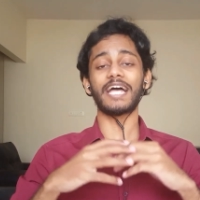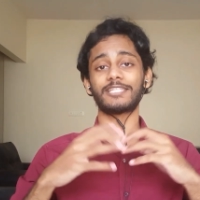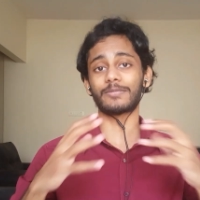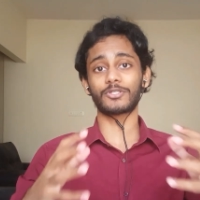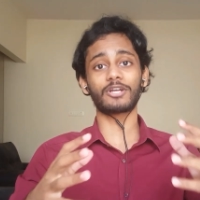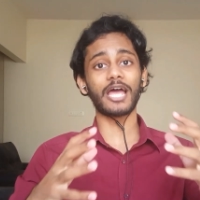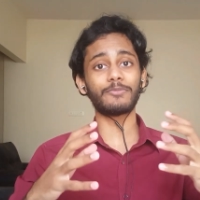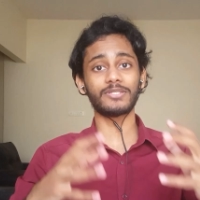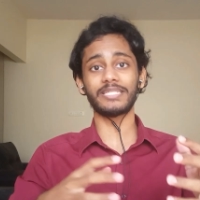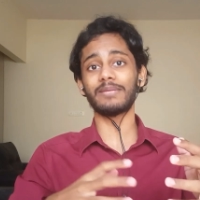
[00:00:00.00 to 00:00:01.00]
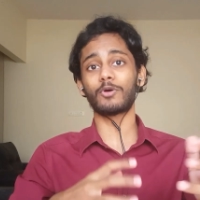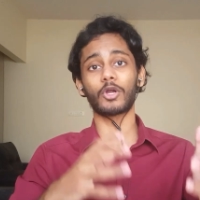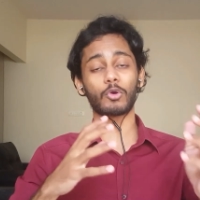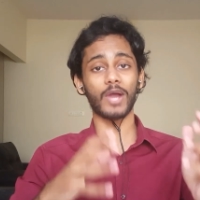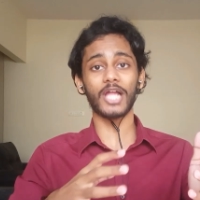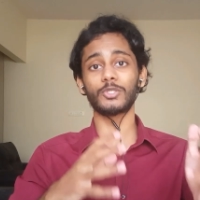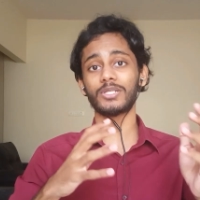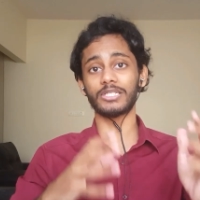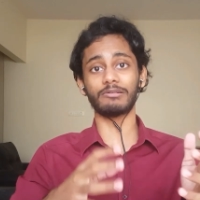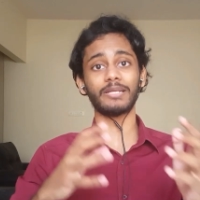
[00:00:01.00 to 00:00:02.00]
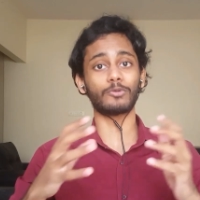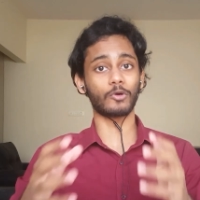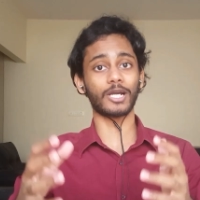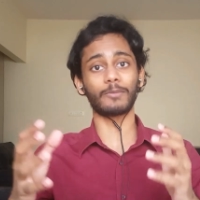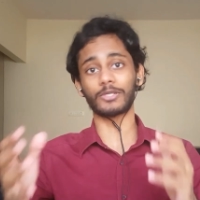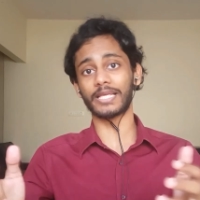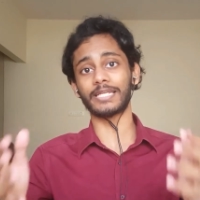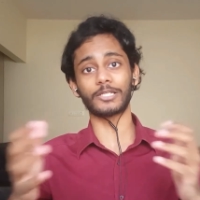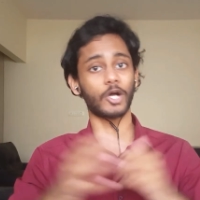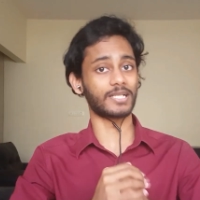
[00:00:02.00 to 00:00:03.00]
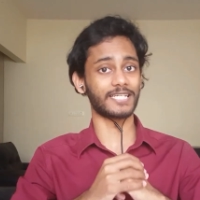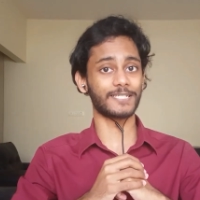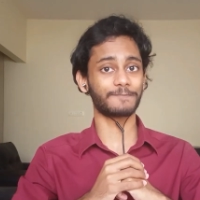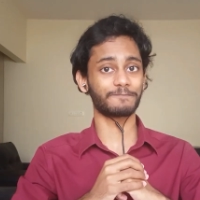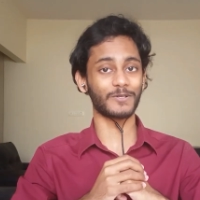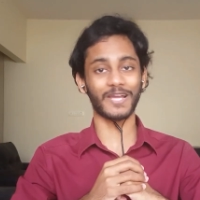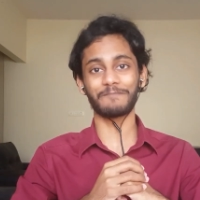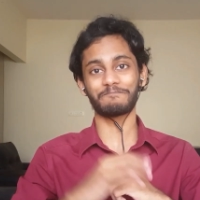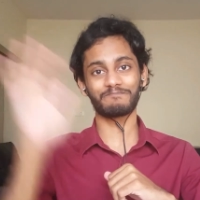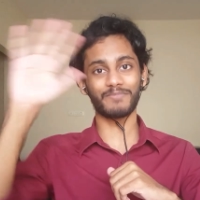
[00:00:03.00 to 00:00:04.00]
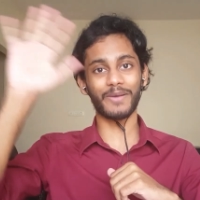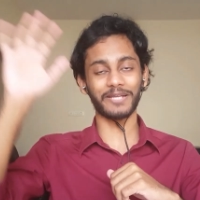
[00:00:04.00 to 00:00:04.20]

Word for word: and subscribe to see more graduate degree program related content okay bye